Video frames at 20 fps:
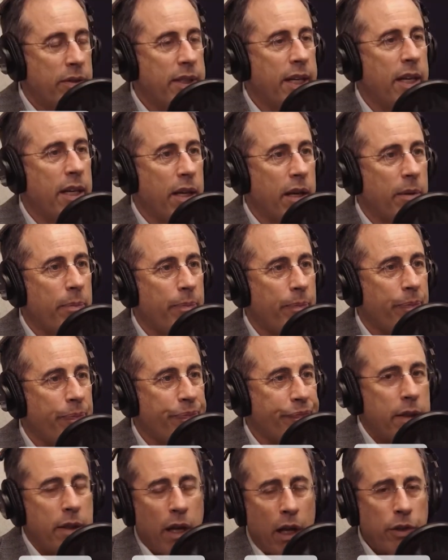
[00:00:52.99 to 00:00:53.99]
skiing. Yeah.
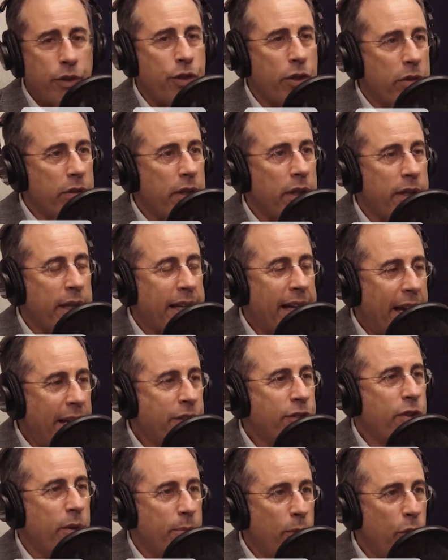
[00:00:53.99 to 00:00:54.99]
Culture, the
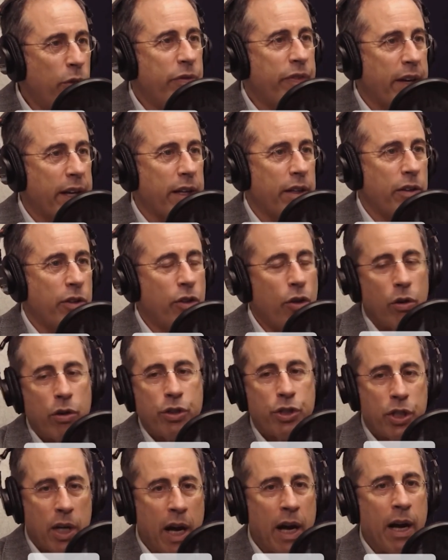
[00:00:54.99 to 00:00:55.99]
gates are moving. Your
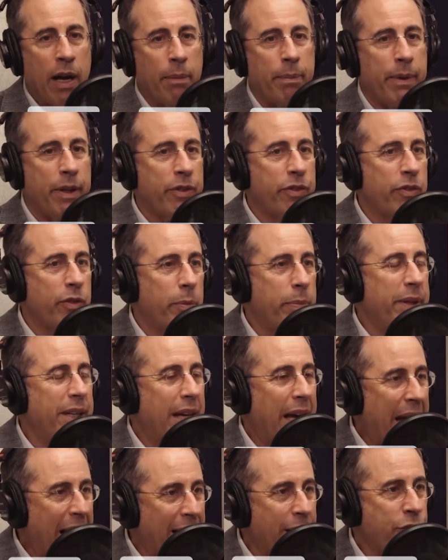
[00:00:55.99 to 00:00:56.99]
job is to be
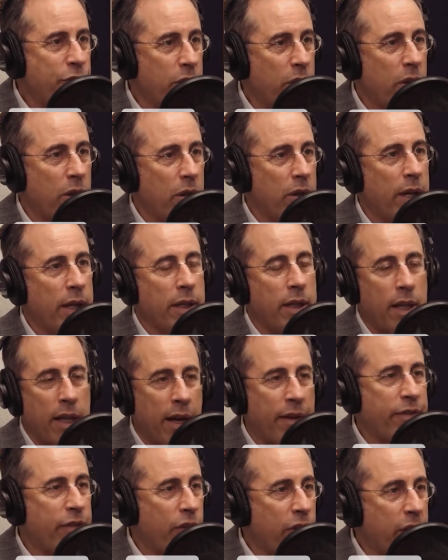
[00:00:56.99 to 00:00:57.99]
agile and
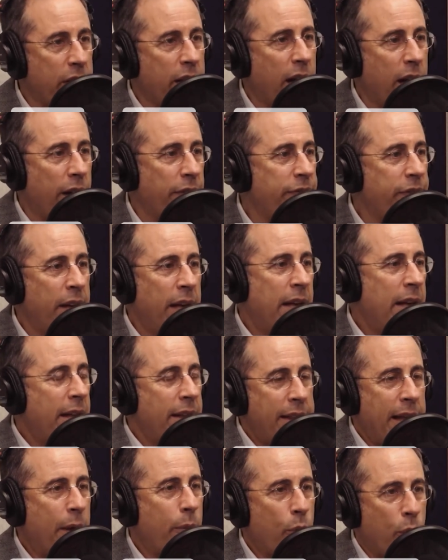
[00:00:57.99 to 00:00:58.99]
clever enough
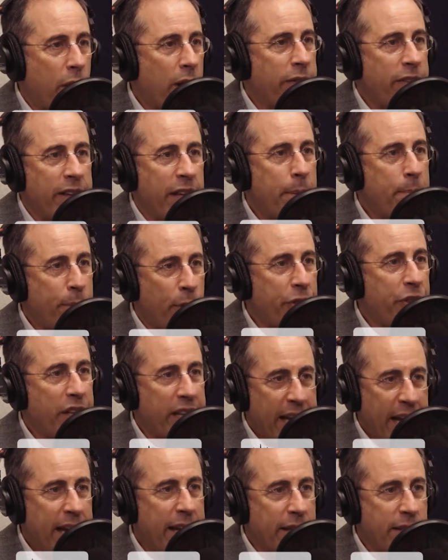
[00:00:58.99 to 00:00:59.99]
that wherever they put the
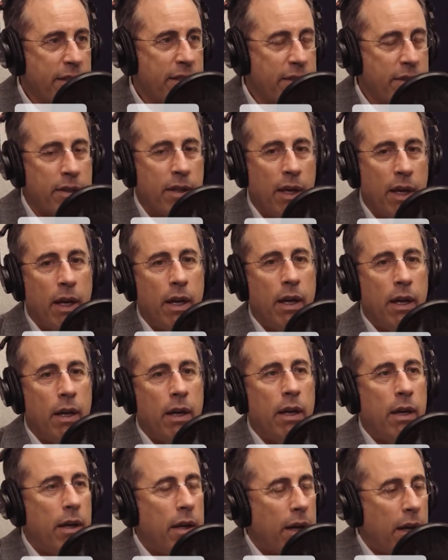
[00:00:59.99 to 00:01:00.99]
gates,
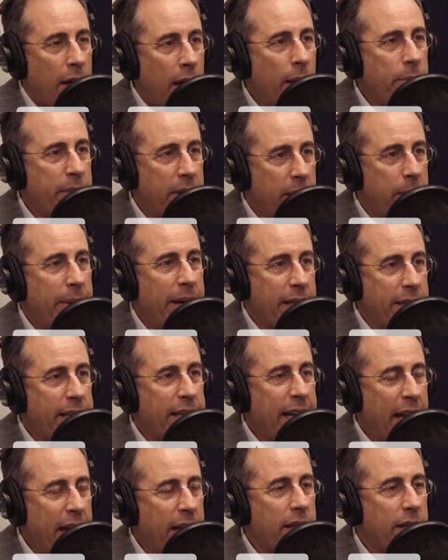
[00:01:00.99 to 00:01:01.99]
I'm going to make the
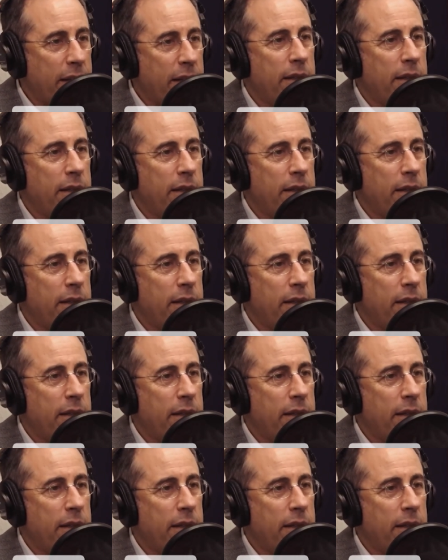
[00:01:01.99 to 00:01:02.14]
gate.